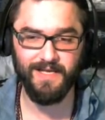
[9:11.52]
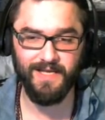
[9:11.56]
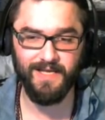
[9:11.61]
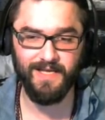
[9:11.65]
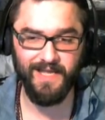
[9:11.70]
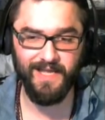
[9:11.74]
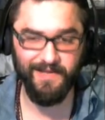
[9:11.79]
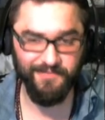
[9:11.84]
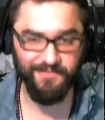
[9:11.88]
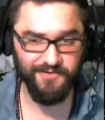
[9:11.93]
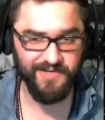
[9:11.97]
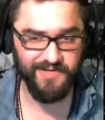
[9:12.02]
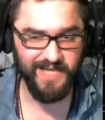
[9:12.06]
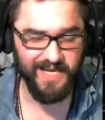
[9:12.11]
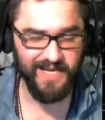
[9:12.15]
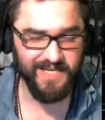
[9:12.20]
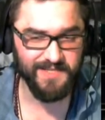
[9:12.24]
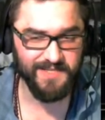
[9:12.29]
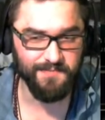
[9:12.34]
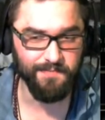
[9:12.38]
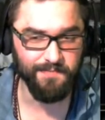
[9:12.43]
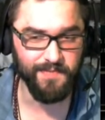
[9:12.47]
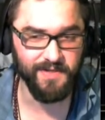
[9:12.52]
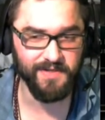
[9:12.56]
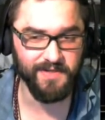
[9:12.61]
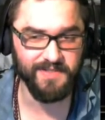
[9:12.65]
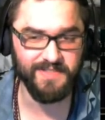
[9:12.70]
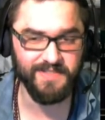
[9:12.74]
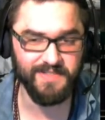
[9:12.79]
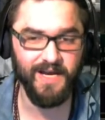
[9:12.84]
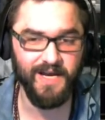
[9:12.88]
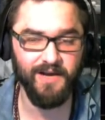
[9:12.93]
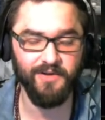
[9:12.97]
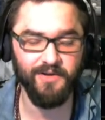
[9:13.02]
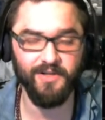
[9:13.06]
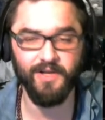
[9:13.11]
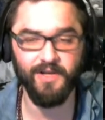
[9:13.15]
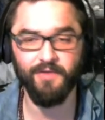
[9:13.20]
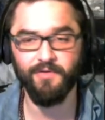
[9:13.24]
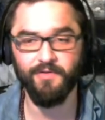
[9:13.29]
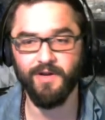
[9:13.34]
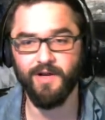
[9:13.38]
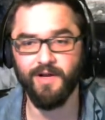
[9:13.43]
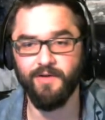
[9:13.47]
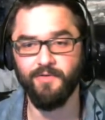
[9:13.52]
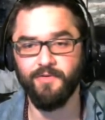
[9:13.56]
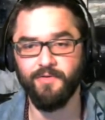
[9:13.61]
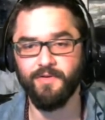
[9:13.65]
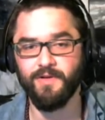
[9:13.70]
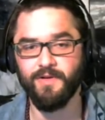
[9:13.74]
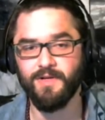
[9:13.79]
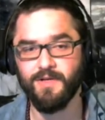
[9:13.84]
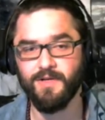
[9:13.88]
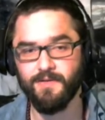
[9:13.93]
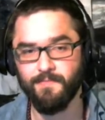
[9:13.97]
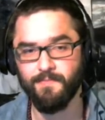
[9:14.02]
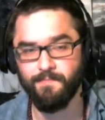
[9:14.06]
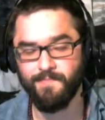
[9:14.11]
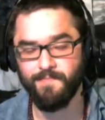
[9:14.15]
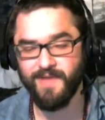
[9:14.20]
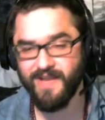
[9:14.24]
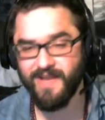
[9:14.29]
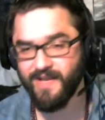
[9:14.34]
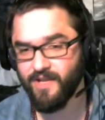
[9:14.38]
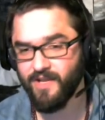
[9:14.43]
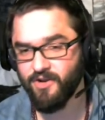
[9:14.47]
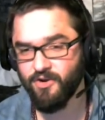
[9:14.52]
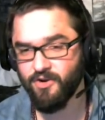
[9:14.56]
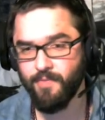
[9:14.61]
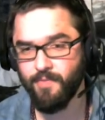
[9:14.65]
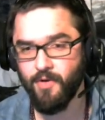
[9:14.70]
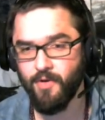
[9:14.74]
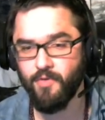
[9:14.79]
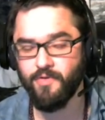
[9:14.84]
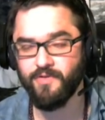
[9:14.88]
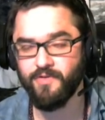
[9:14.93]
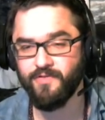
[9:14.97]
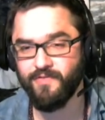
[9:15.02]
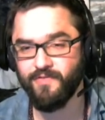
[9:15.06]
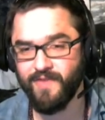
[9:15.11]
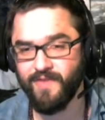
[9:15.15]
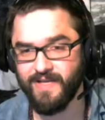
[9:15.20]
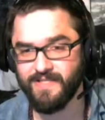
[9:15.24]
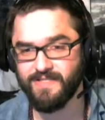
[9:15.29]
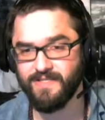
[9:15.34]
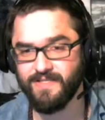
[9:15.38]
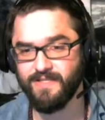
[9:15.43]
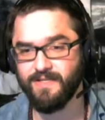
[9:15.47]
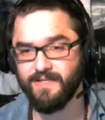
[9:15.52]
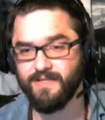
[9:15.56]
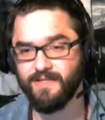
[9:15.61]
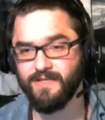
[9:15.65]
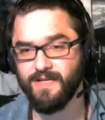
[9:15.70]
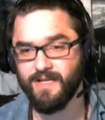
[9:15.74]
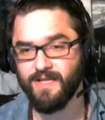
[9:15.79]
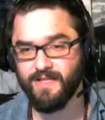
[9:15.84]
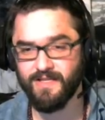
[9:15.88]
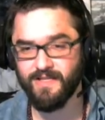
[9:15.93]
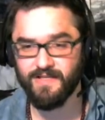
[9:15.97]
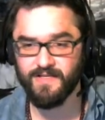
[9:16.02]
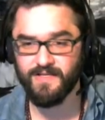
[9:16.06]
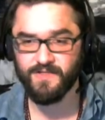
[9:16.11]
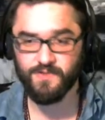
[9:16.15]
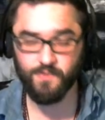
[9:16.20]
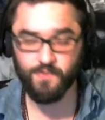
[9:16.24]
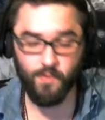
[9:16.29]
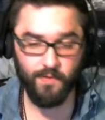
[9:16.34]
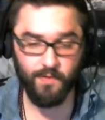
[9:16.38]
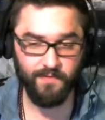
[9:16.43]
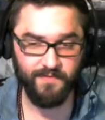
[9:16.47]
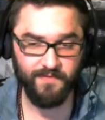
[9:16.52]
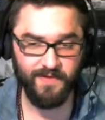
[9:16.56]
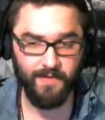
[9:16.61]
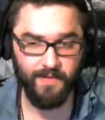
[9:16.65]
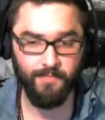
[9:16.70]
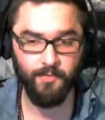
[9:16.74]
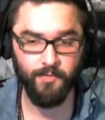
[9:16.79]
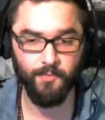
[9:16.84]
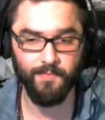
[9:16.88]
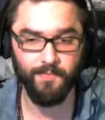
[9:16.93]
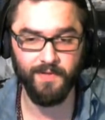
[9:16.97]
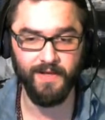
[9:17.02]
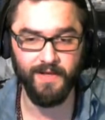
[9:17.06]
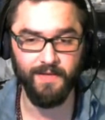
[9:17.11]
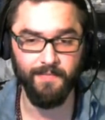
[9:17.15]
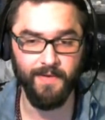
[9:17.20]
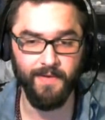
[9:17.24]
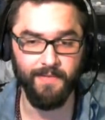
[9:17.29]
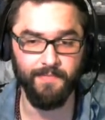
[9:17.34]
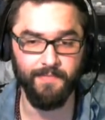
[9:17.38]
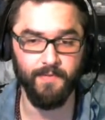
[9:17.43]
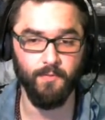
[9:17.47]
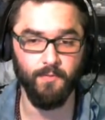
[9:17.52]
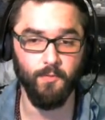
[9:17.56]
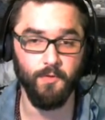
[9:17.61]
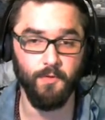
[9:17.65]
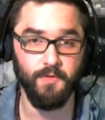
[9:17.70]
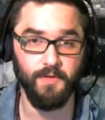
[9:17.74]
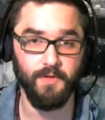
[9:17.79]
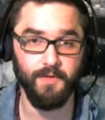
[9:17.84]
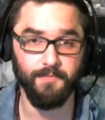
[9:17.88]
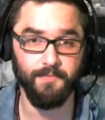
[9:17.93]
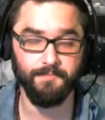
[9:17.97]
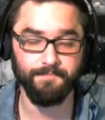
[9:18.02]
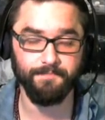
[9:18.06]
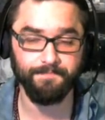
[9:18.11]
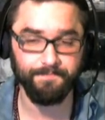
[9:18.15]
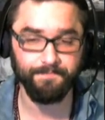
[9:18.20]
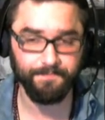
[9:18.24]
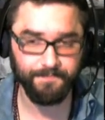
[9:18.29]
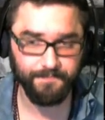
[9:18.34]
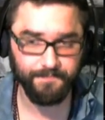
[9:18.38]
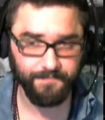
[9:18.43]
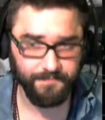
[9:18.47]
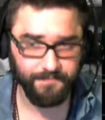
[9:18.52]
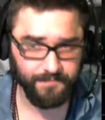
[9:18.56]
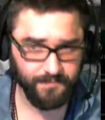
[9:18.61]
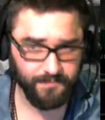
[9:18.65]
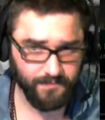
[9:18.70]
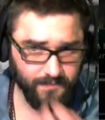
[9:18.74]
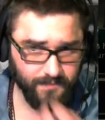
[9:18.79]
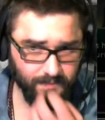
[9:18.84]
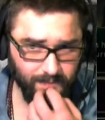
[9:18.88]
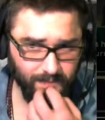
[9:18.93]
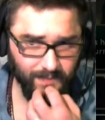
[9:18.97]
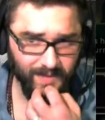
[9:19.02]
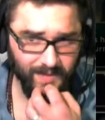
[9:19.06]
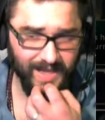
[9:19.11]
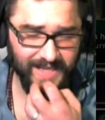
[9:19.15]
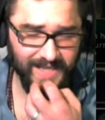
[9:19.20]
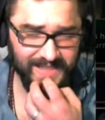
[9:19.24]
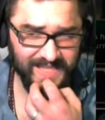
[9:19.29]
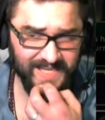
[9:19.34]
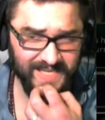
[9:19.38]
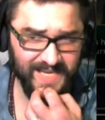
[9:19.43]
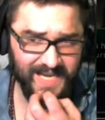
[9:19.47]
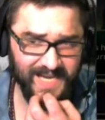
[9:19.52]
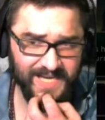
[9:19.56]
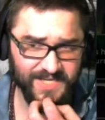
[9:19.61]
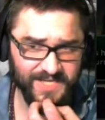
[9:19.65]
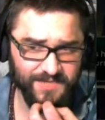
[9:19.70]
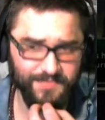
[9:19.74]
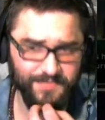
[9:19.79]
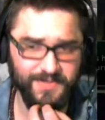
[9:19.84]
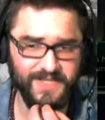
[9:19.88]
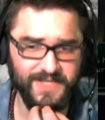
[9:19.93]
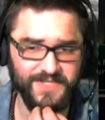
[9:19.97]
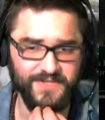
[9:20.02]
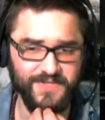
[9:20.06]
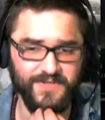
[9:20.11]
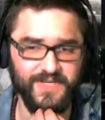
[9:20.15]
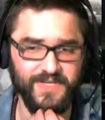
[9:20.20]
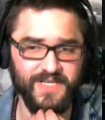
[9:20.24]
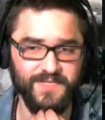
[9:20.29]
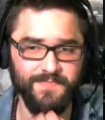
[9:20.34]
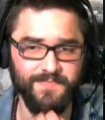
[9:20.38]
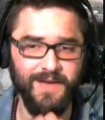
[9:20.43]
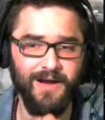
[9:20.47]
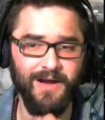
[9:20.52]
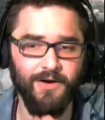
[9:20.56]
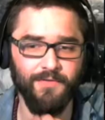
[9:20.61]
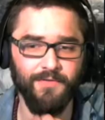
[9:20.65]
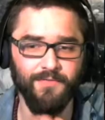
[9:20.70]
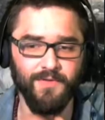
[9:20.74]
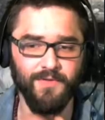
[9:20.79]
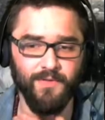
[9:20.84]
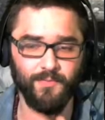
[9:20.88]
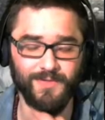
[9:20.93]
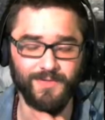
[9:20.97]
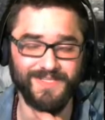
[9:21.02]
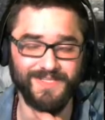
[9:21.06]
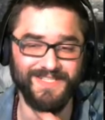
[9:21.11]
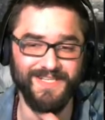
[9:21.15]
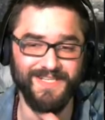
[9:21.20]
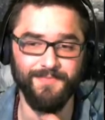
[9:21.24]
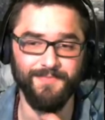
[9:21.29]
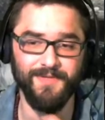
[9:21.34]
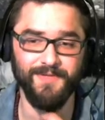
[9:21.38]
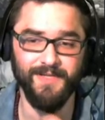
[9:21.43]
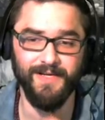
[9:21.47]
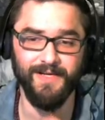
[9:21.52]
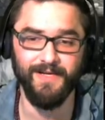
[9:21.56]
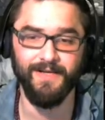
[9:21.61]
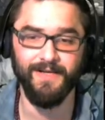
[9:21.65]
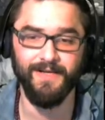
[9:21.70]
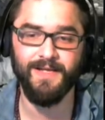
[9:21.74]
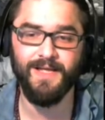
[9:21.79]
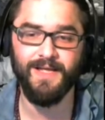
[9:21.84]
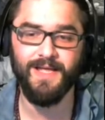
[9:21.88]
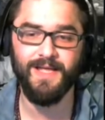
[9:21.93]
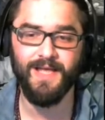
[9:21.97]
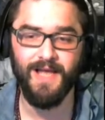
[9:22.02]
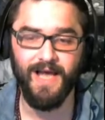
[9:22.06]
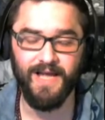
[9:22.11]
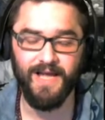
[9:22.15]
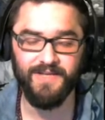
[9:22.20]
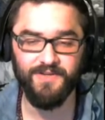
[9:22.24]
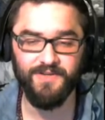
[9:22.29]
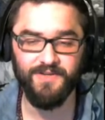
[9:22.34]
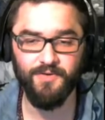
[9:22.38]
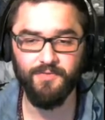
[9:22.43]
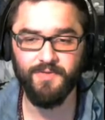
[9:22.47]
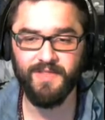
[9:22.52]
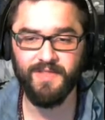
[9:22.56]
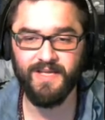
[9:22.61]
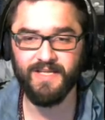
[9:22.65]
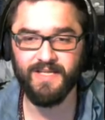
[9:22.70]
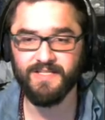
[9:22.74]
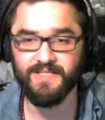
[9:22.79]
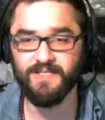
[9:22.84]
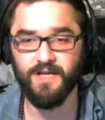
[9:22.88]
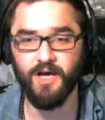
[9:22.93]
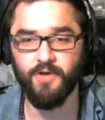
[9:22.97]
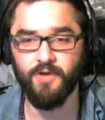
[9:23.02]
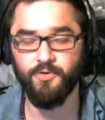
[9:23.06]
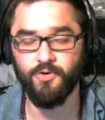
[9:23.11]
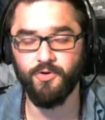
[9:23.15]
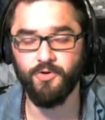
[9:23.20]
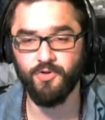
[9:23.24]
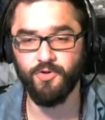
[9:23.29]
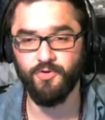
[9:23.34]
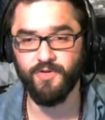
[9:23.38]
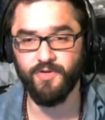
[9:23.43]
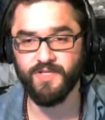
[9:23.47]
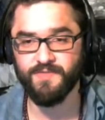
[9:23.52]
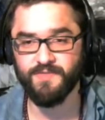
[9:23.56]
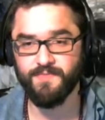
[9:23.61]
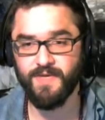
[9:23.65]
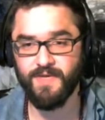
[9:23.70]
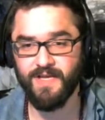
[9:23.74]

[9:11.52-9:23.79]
If your deck is built entirely around beating your opponent's face in, then this sort of tempo play might be worth it. I think Ash Oppressor is powerful and will see play. I don't think it's an auto-include.